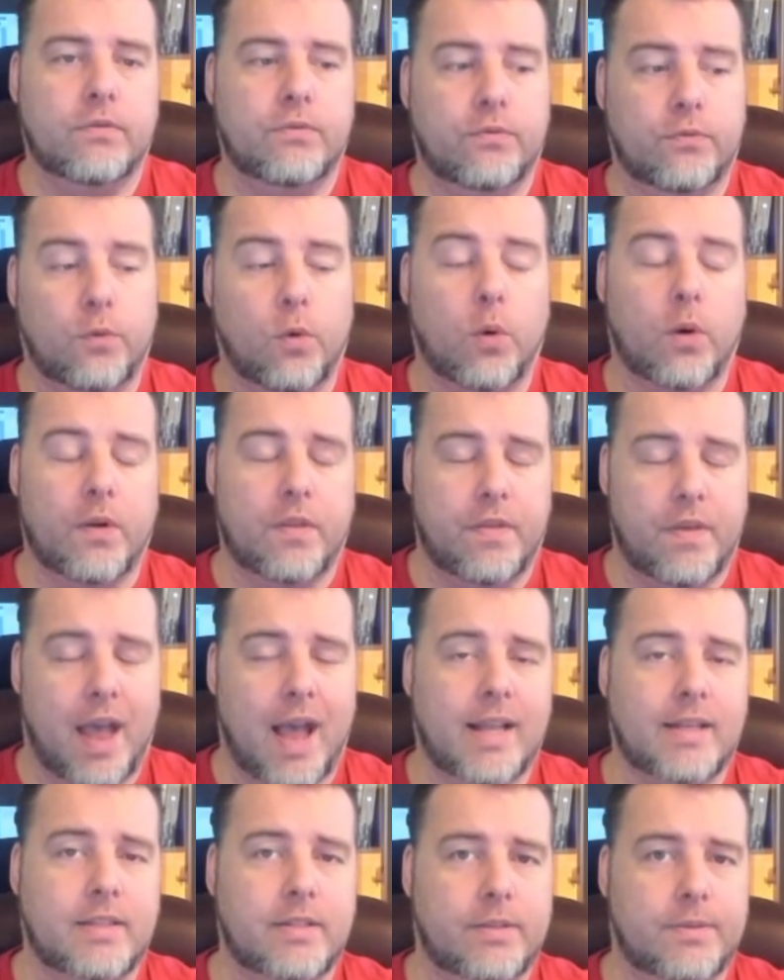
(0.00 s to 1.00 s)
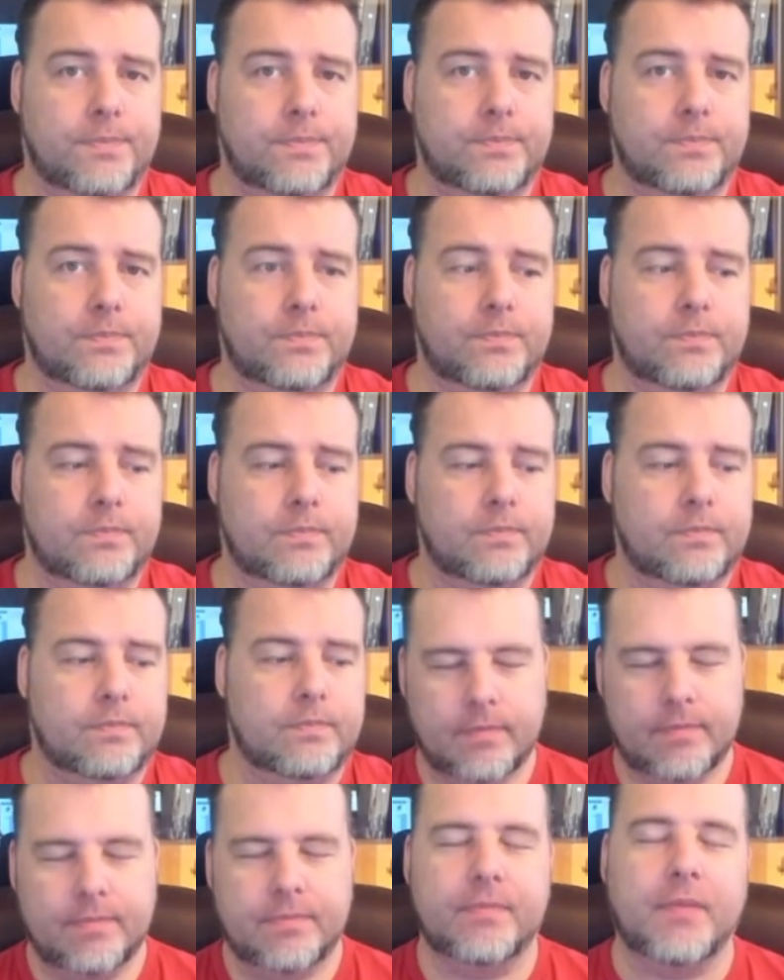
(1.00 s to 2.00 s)
for that.
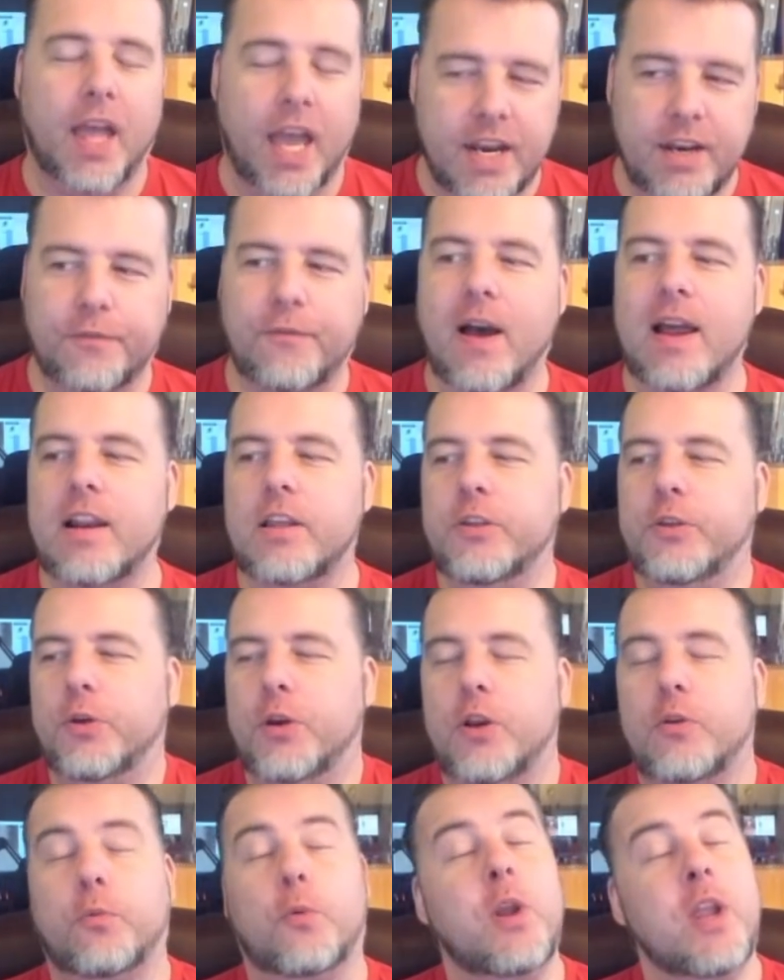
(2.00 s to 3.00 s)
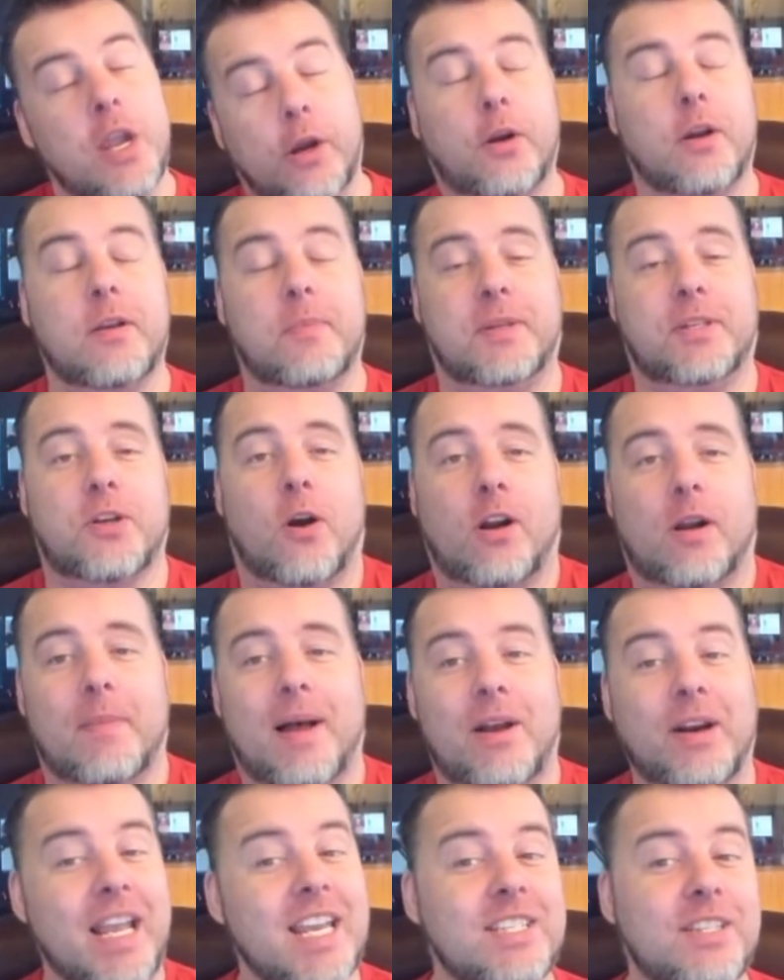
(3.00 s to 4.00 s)
And the final unit we are going to be talking
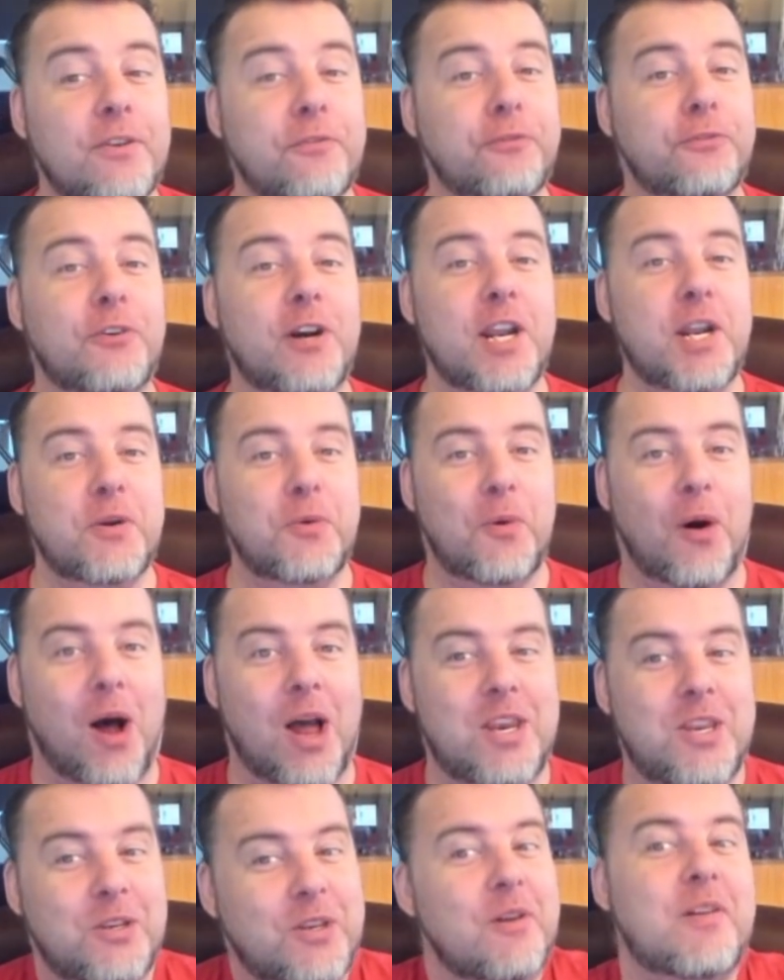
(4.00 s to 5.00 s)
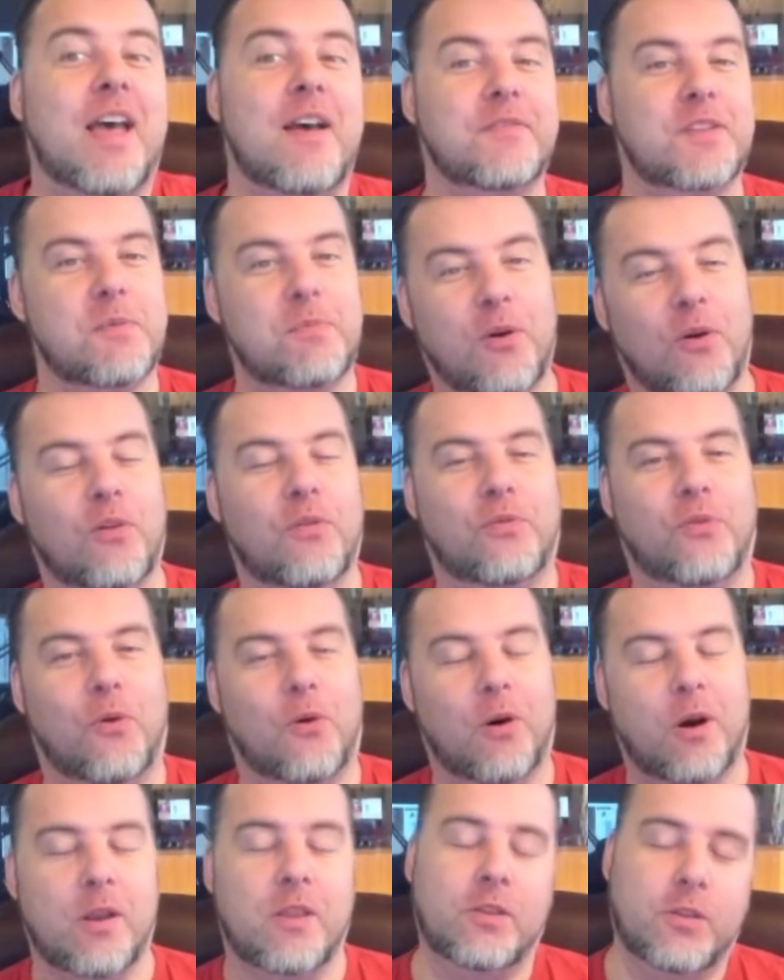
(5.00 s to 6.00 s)
about is the free one you don't have to pull
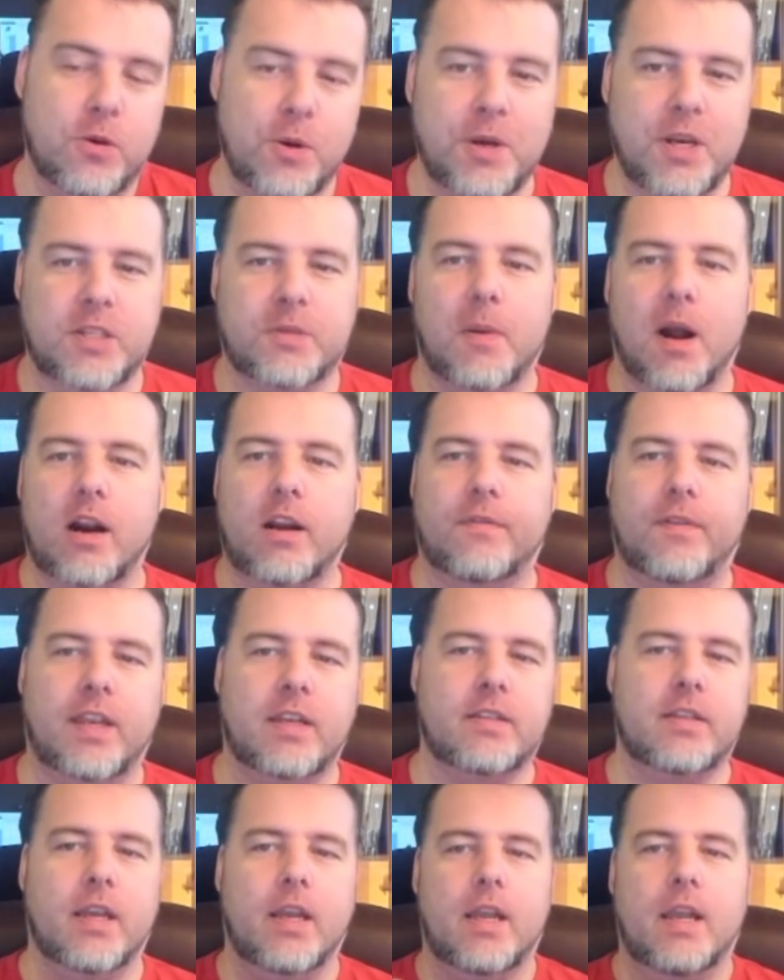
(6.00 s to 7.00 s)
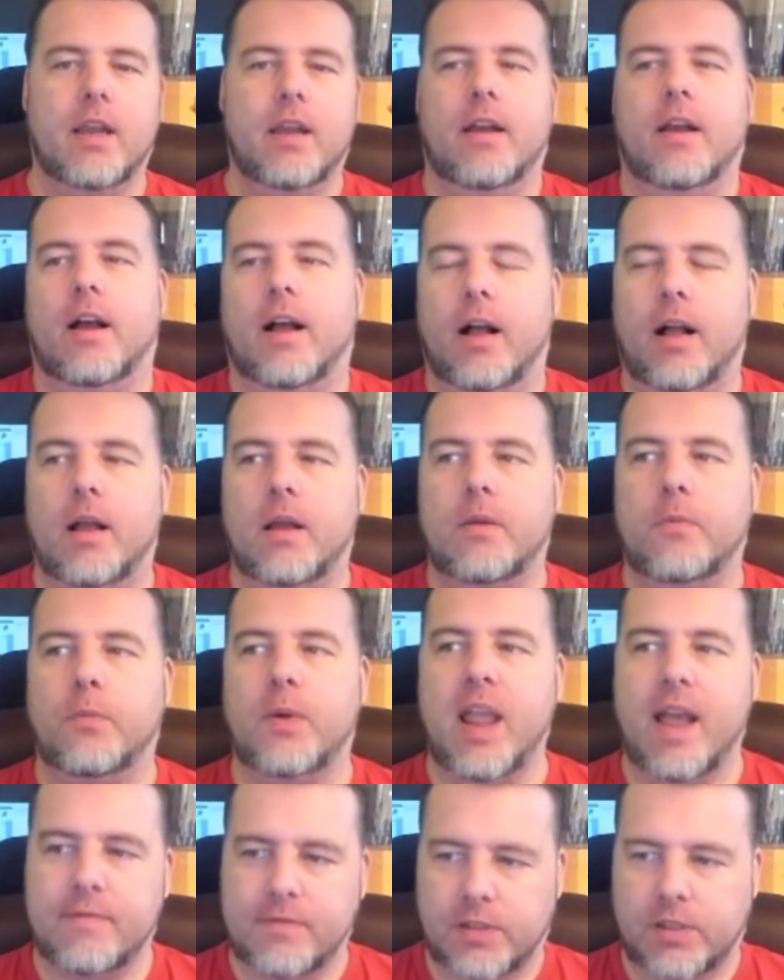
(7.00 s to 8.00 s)
for. During this mark event, we
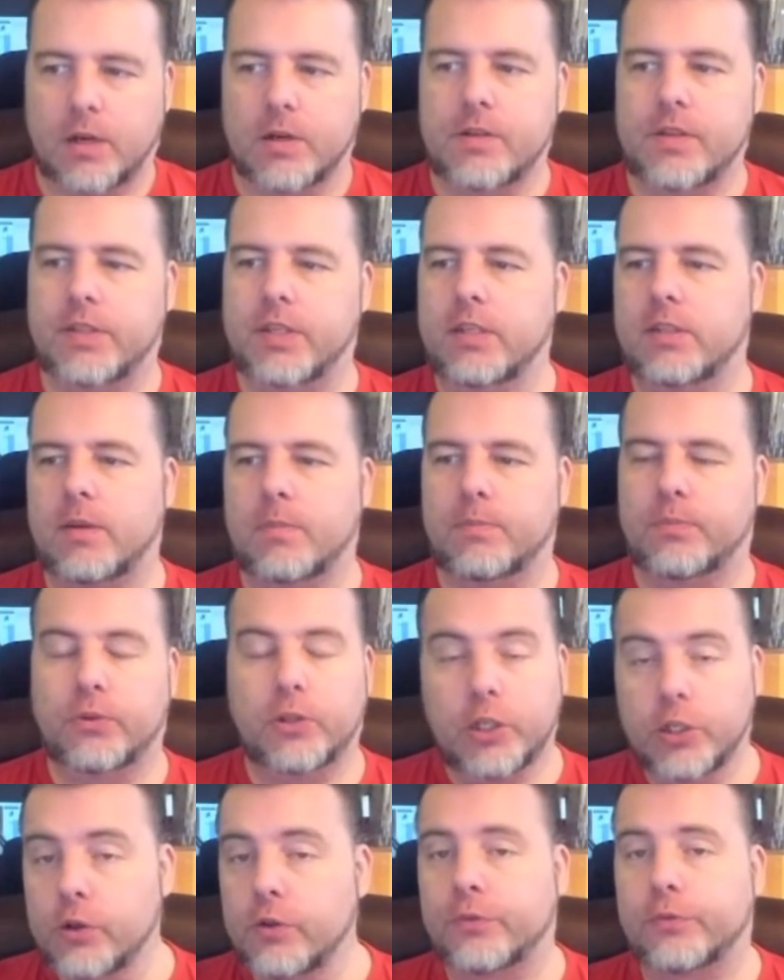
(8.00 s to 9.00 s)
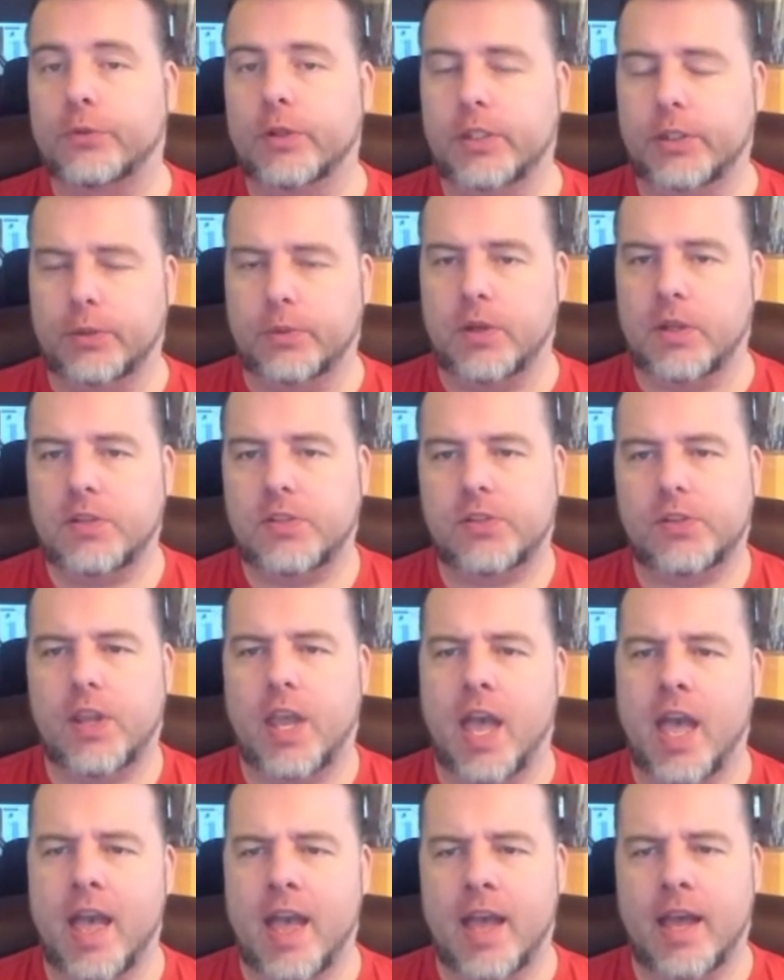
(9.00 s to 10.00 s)
have started to see some pretty good free units,
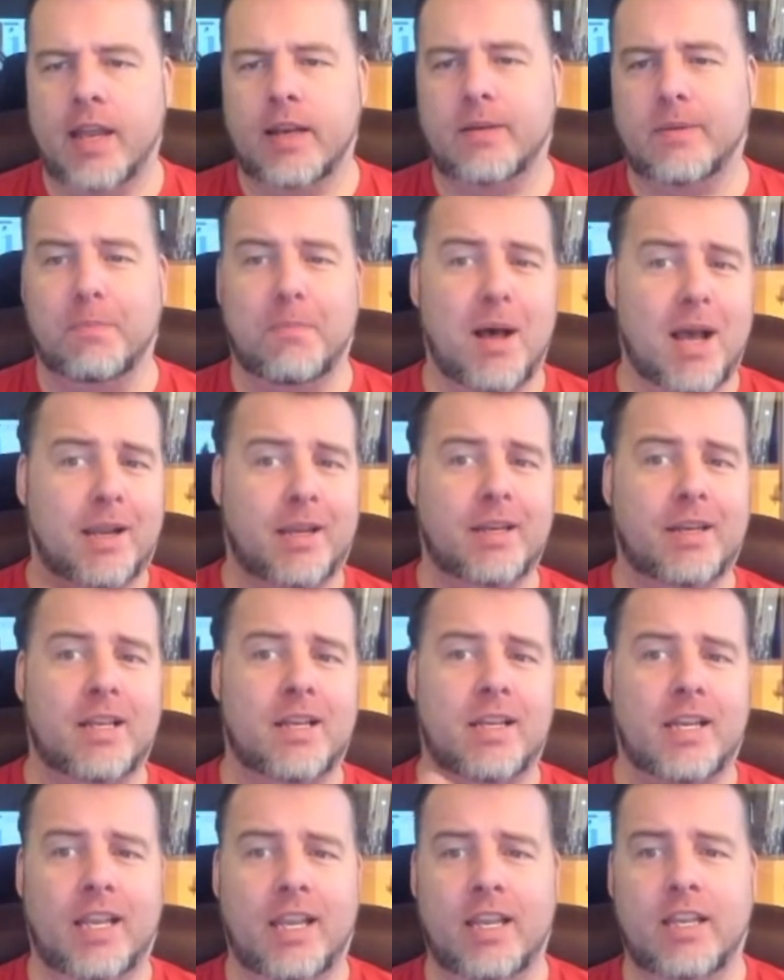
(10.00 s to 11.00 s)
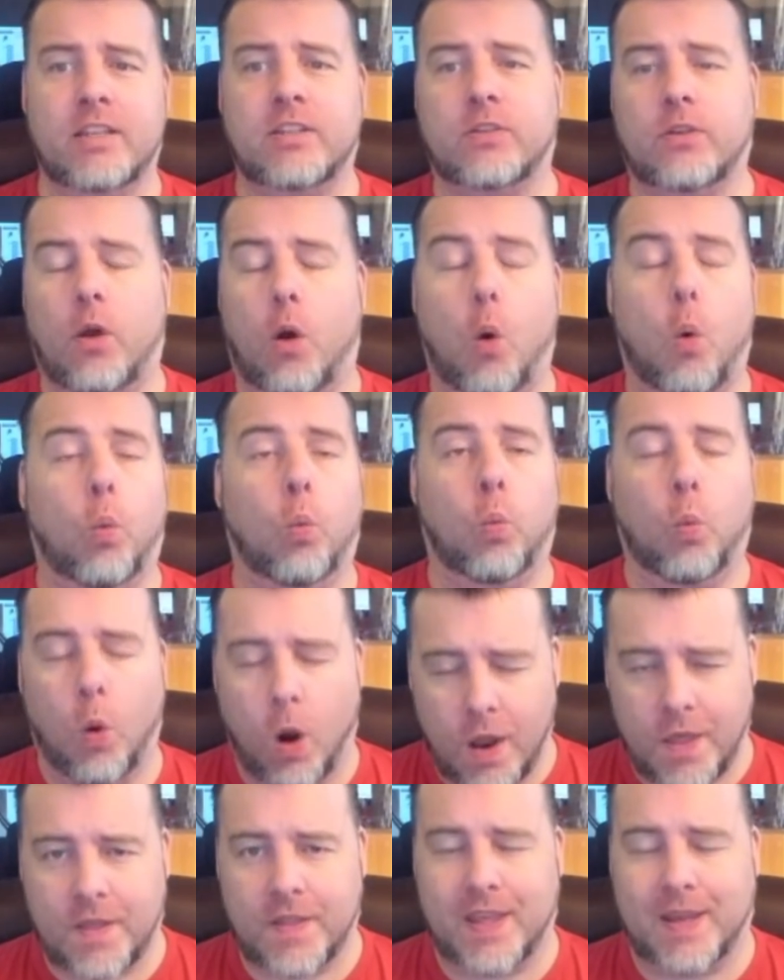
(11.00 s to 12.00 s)
and Machina is
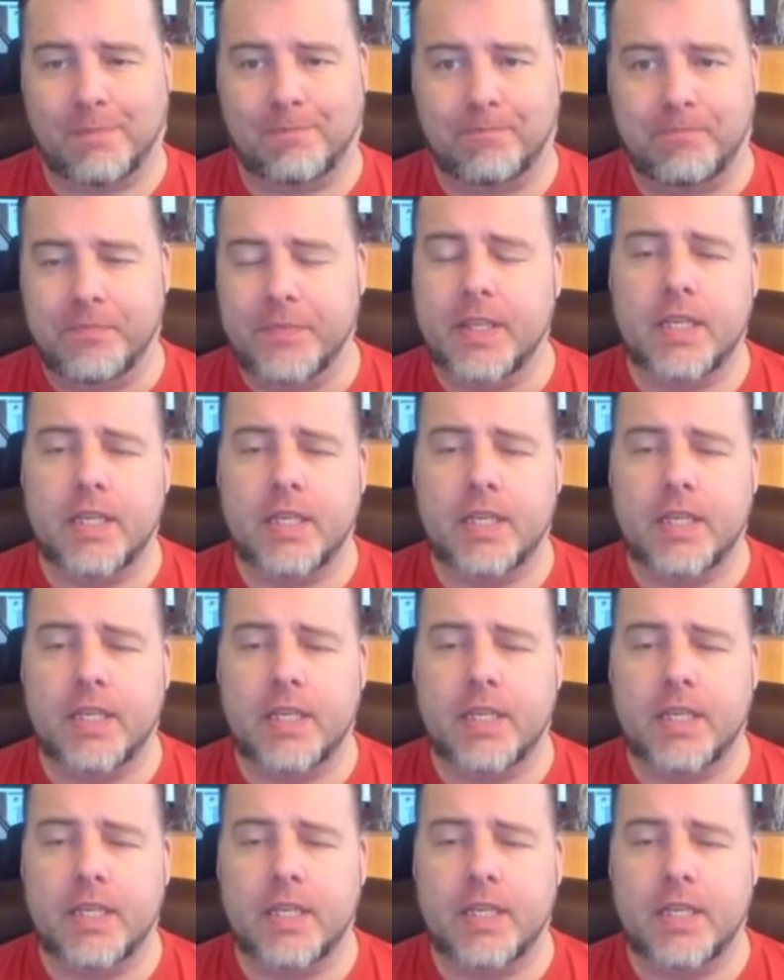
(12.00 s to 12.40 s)
one of them.